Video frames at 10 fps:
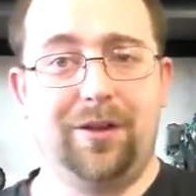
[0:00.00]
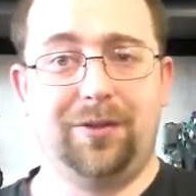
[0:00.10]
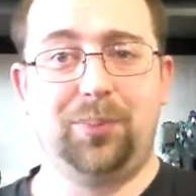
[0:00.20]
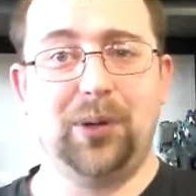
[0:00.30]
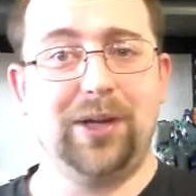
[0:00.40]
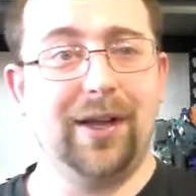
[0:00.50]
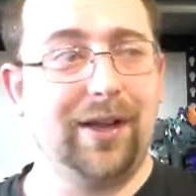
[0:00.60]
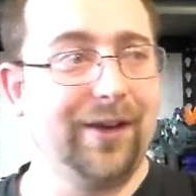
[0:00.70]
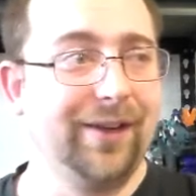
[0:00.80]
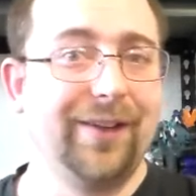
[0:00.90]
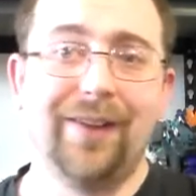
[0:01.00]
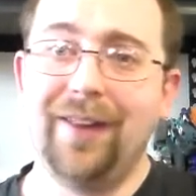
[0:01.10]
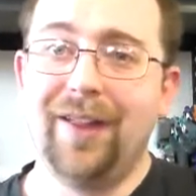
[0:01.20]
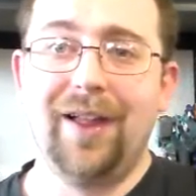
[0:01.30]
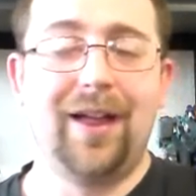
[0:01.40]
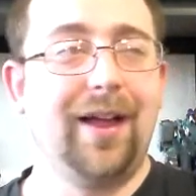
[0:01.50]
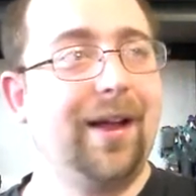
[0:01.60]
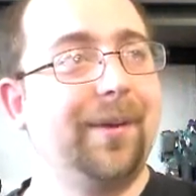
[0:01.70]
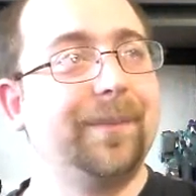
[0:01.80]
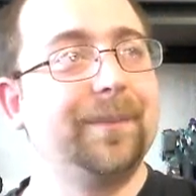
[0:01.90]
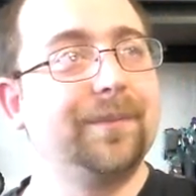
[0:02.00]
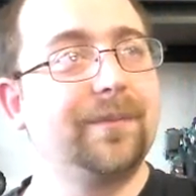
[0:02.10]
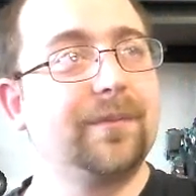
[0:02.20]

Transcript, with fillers: that looks pretty good. Um,